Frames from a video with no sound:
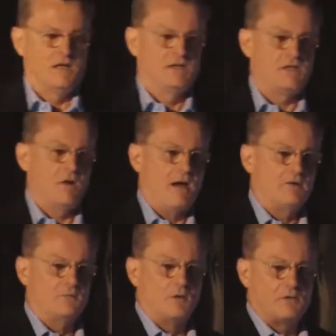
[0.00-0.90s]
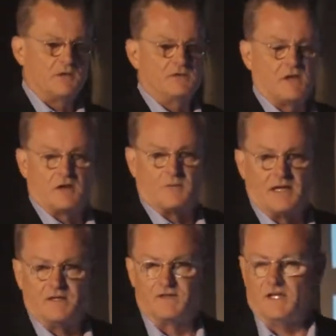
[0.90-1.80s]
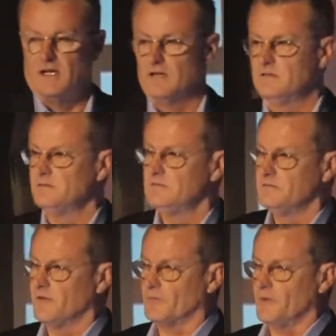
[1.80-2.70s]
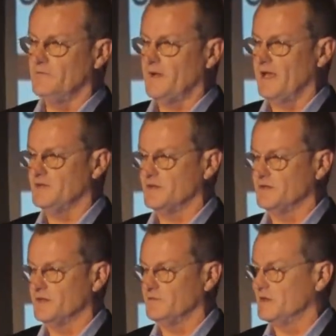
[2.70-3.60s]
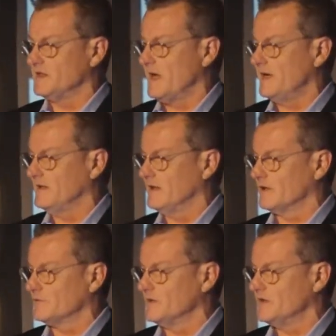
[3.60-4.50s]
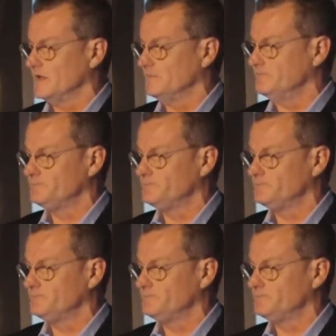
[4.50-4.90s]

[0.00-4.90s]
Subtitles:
So what I want to talk about is the three phases of design in electricity.